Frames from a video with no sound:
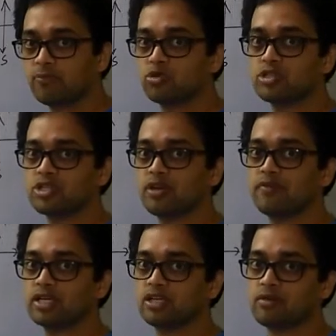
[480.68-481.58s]
position
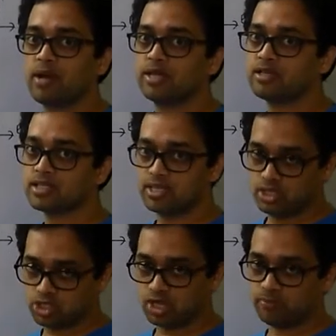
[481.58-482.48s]
vector minus
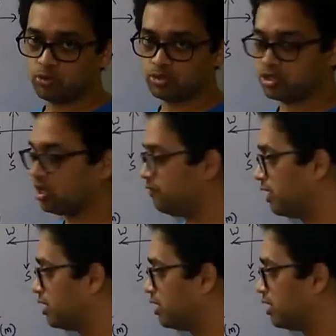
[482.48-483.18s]
initial position.